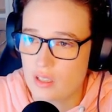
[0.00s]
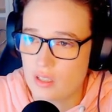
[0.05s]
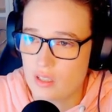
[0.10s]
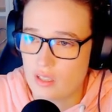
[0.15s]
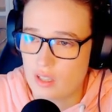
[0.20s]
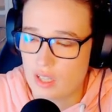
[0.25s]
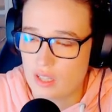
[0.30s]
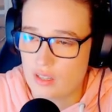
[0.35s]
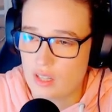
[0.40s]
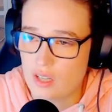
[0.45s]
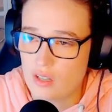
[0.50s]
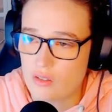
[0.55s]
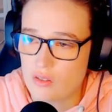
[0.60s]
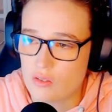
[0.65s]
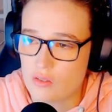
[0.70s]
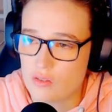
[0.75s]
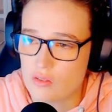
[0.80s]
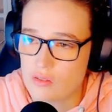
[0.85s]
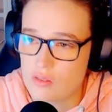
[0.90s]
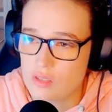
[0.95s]
Like,
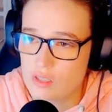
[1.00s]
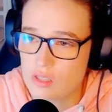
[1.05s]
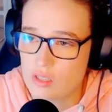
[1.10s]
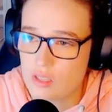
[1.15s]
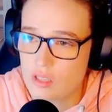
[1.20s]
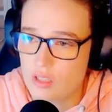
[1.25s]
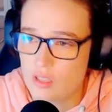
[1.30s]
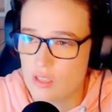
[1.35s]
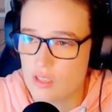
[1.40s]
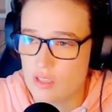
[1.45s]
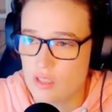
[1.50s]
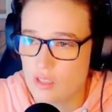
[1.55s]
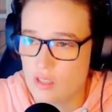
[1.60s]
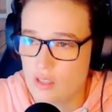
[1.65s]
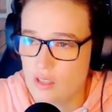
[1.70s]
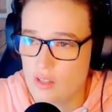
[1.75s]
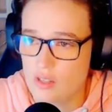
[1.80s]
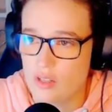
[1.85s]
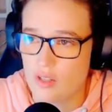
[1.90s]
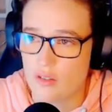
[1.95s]
that'll
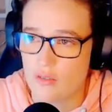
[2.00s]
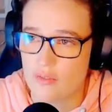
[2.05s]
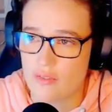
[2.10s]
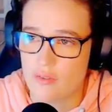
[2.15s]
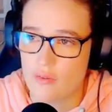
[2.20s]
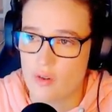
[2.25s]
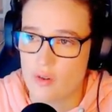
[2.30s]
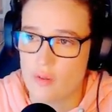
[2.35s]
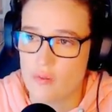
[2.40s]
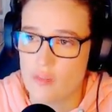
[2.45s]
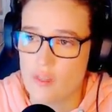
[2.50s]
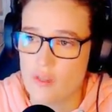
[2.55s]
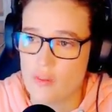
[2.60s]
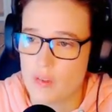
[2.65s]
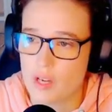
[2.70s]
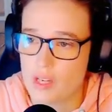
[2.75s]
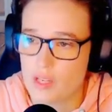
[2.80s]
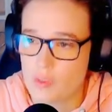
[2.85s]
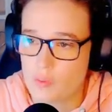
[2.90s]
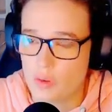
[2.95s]
shut off the room too
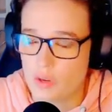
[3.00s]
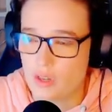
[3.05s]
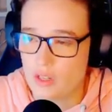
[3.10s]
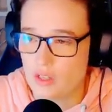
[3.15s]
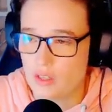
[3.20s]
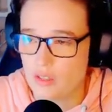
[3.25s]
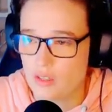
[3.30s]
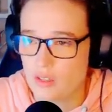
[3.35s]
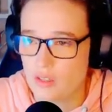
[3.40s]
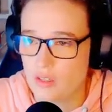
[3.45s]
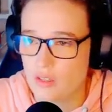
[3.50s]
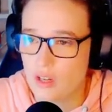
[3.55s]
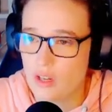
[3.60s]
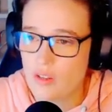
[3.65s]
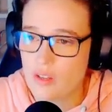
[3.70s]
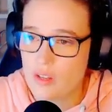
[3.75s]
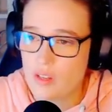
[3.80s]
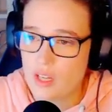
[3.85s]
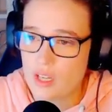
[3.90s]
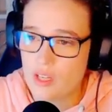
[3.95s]
much, won't it?
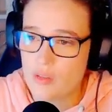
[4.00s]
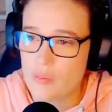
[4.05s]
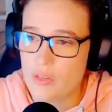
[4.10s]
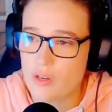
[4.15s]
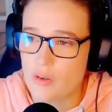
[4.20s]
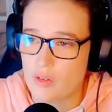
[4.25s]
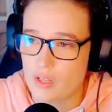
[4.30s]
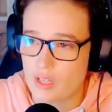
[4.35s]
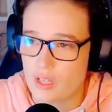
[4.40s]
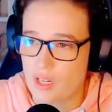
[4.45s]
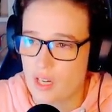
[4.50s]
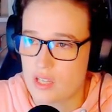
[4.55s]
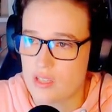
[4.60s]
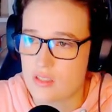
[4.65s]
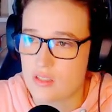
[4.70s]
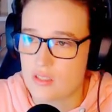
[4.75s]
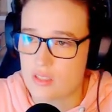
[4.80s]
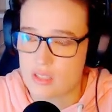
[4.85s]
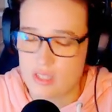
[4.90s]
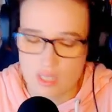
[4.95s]
Although that could be a really nice
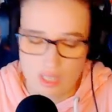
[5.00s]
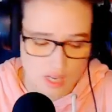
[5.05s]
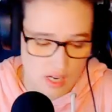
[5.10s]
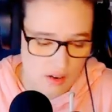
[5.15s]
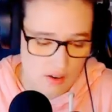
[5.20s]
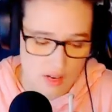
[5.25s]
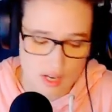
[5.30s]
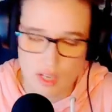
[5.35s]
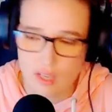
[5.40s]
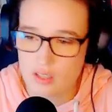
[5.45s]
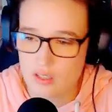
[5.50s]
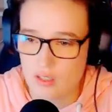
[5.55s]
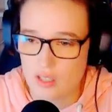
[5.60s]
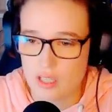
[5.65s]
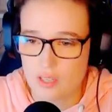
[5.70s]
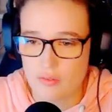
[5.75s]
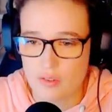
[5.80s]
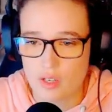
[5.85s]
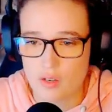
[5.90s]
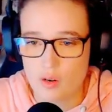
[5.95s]
little sitting area.
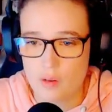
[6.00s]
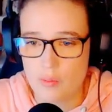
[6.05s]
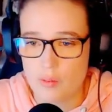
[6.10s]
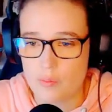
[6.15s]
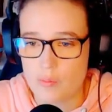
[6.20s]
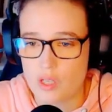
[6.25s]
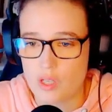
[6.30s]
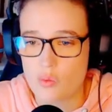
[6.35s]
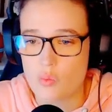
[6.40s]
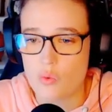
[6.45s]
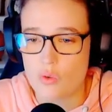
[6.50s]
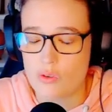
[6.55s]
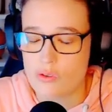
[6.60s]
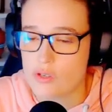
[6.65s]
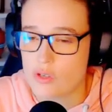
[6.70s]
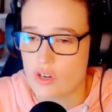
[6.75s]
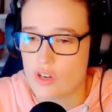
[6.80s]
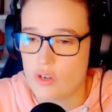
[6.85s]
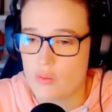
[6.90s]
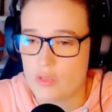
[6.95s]
Like if I grab a big
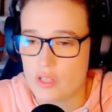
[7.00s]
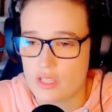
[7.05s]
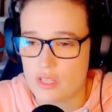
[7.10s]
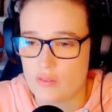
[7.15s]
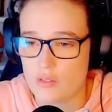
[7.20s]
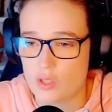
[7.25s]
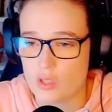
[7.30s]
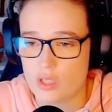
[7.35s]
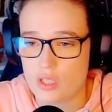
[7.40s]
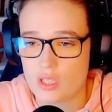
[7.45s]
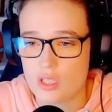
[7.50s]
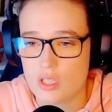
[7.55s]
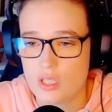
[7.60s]
wardrobe, let's have a look.